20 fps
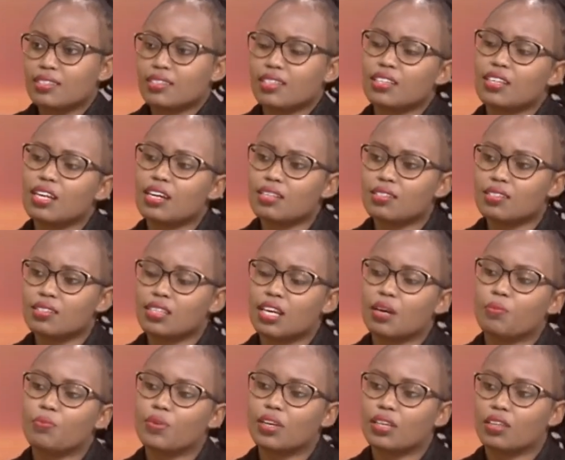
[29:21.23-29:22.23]
is it a
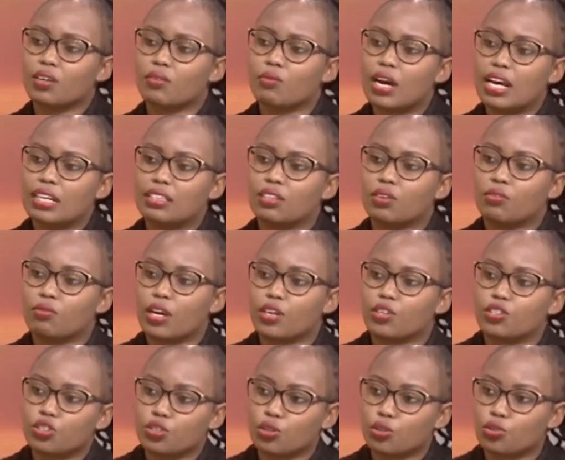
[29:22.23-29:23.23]
step in the right
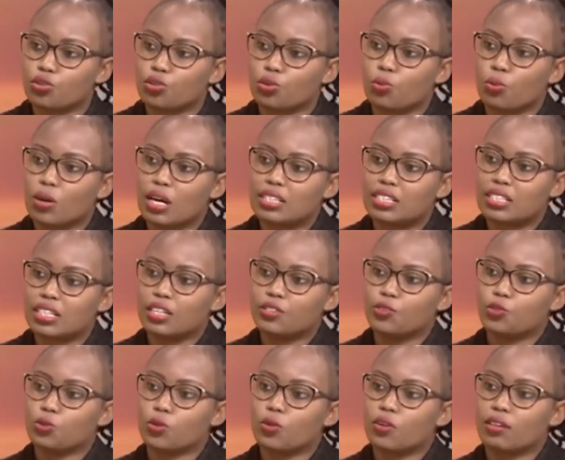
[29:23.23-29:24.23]
direction towards
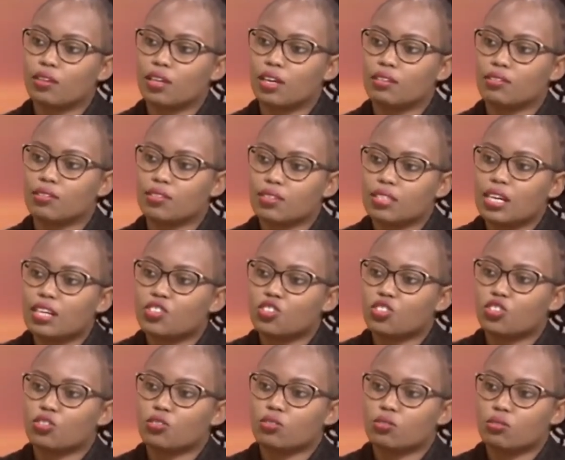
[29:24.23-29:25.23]
ensuring that
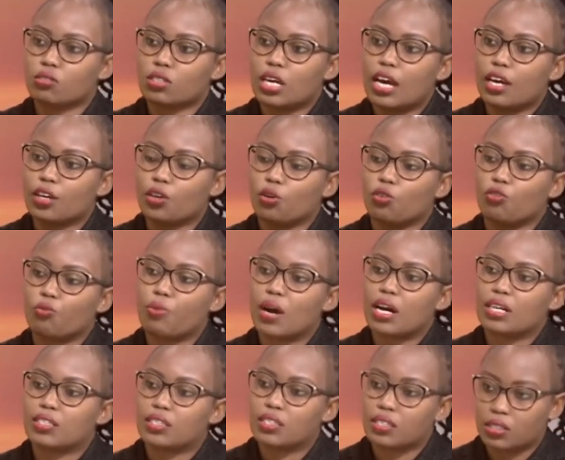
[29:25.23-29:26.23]
such kind of
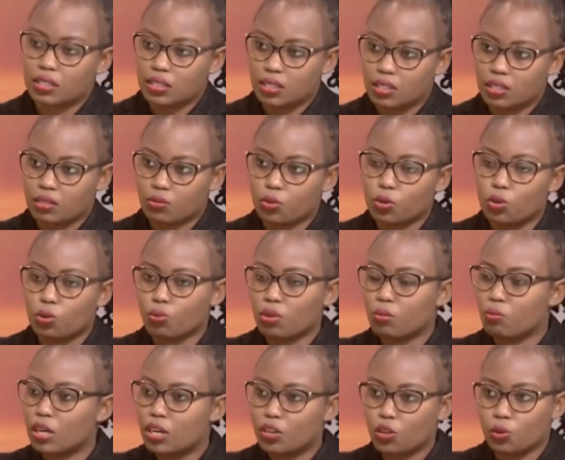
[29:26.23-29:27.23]
persons, you know,
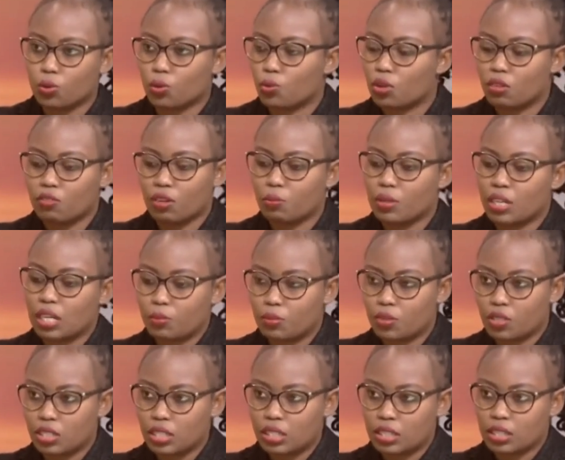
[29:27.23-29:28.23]
women, youth, or even P
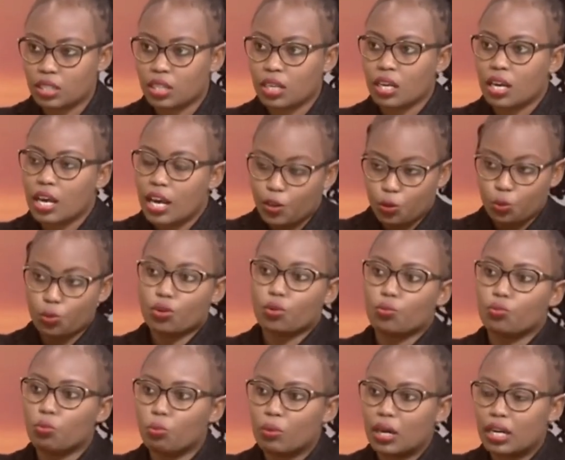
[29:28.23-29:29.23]
W Ds, and
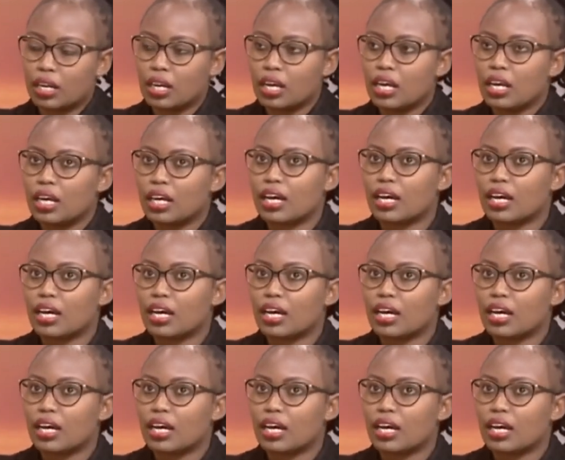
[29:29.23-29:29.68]
you're a woman,